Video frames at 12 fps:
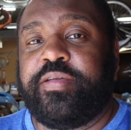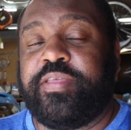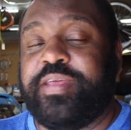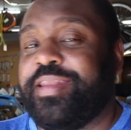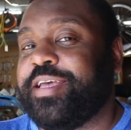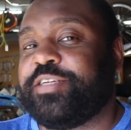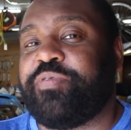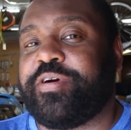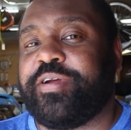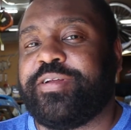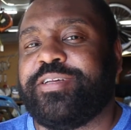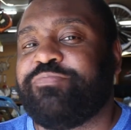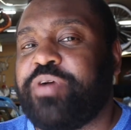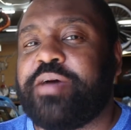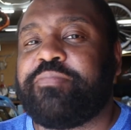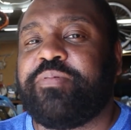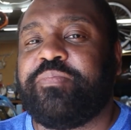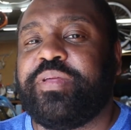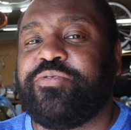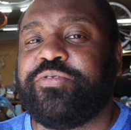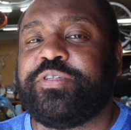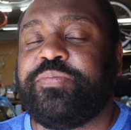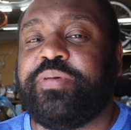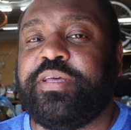the next part is probably
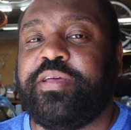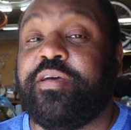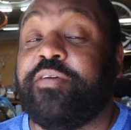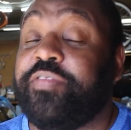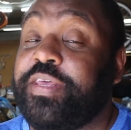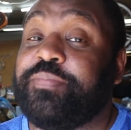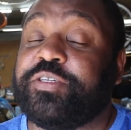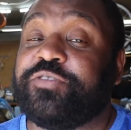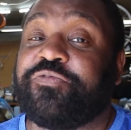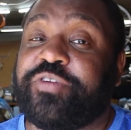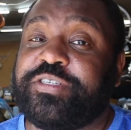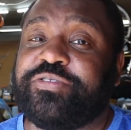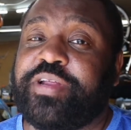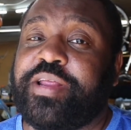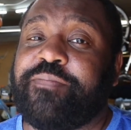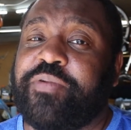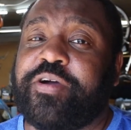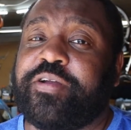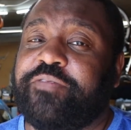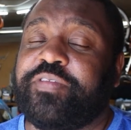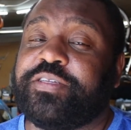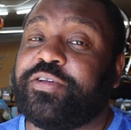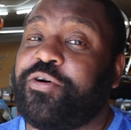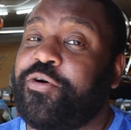going to be the most frustrating part of
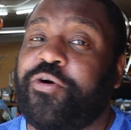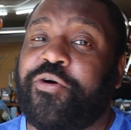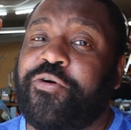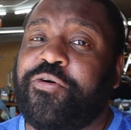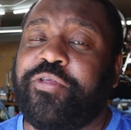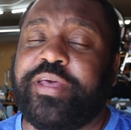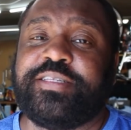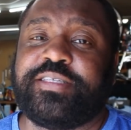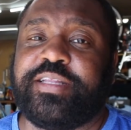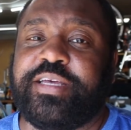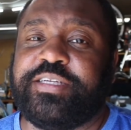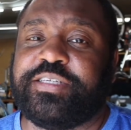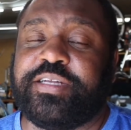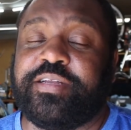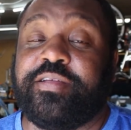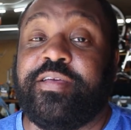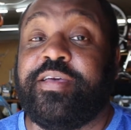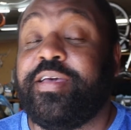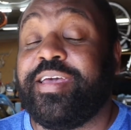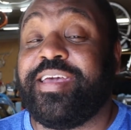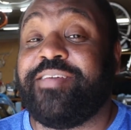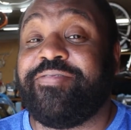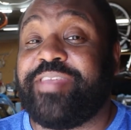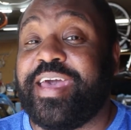this whole installation,
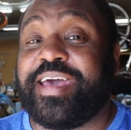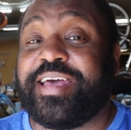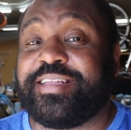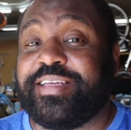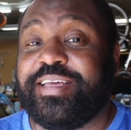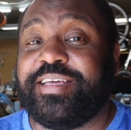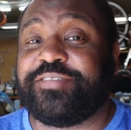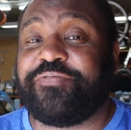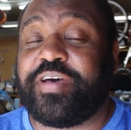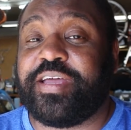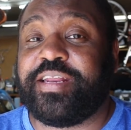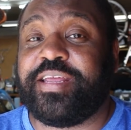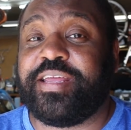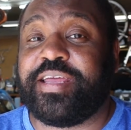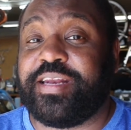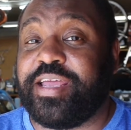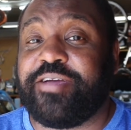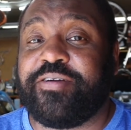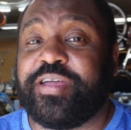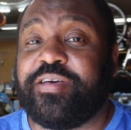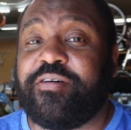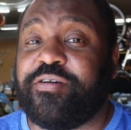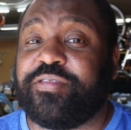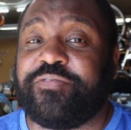and that is finding an area
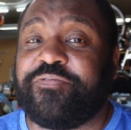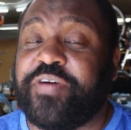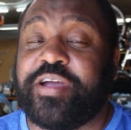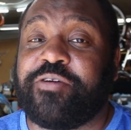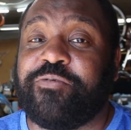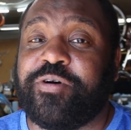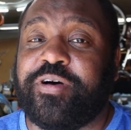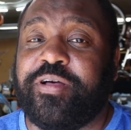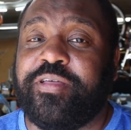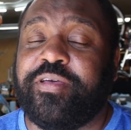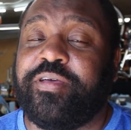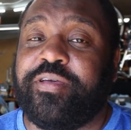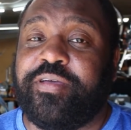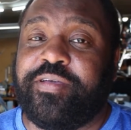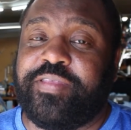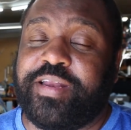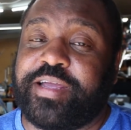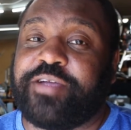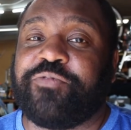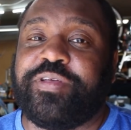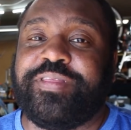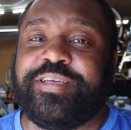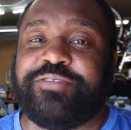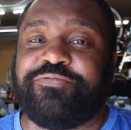on the firewall that I can
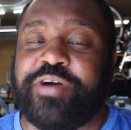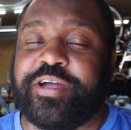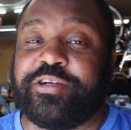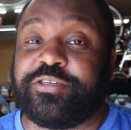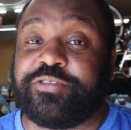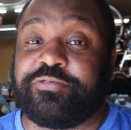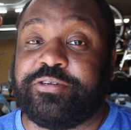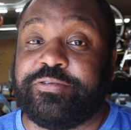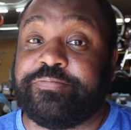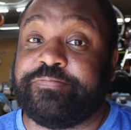run these wires through.